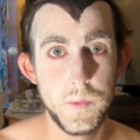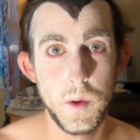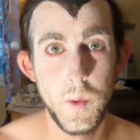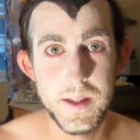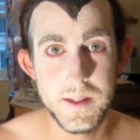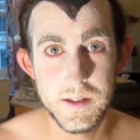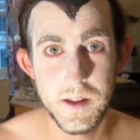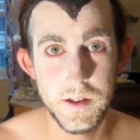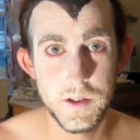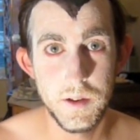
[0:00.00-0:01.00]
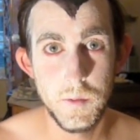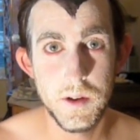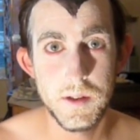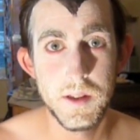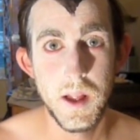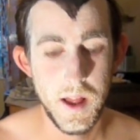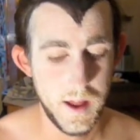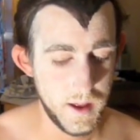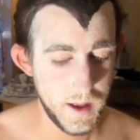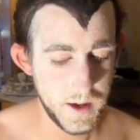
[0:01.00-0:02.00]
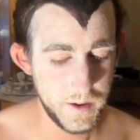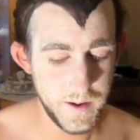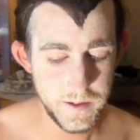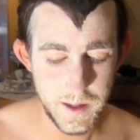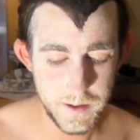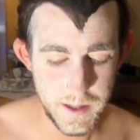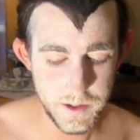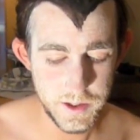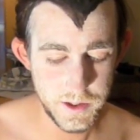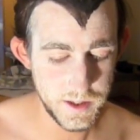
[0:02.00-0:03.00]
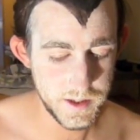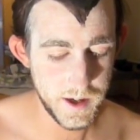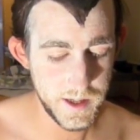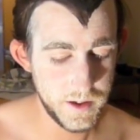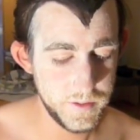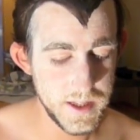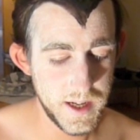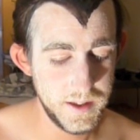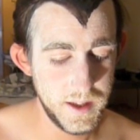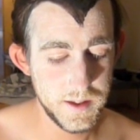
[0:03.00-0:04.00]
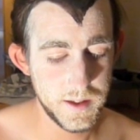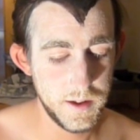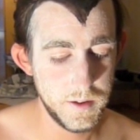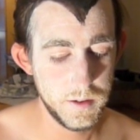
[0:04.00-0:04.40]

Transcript: where Sister Ursula was, and I found out actually she died over 10 years ago.